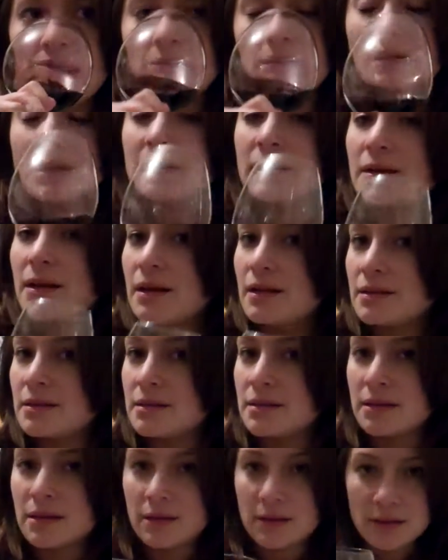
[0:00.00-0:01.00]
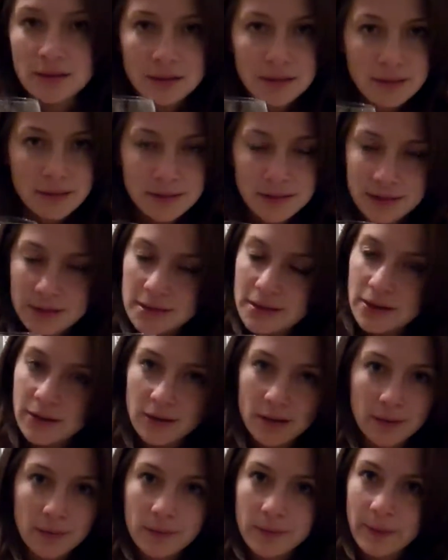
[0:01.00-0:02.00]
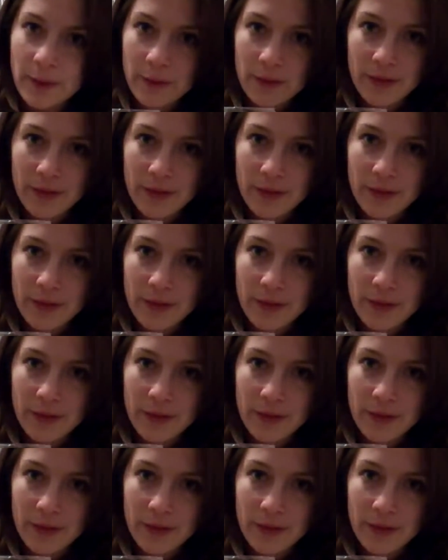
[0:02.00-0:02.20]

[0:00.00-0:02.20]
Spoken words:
I didn't tell you a little bit about